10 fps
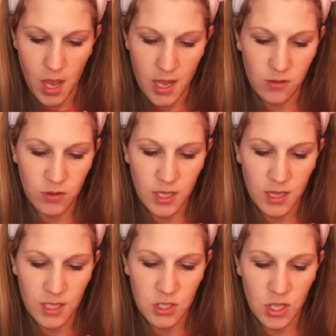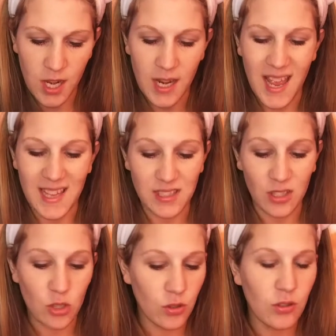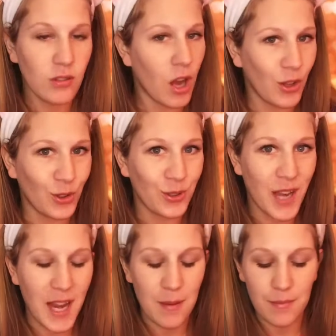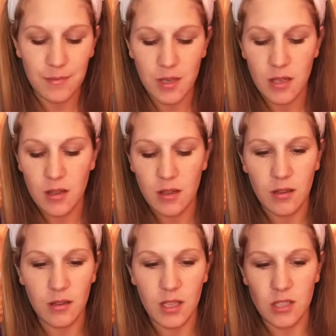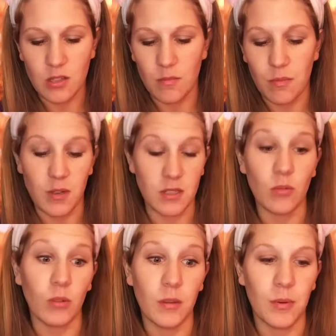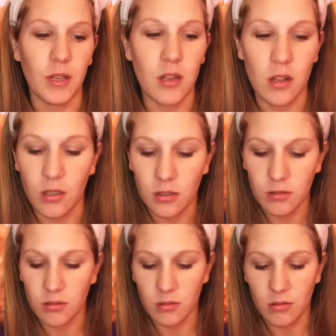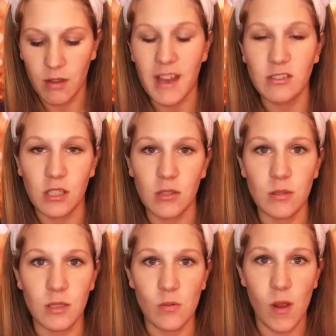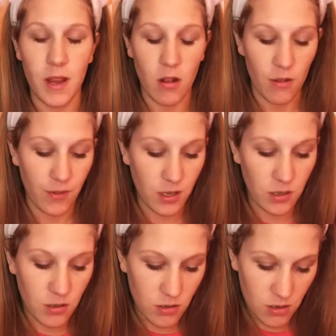don't think this shade has a color name, but it's a really pretty color. I actually use this quite often.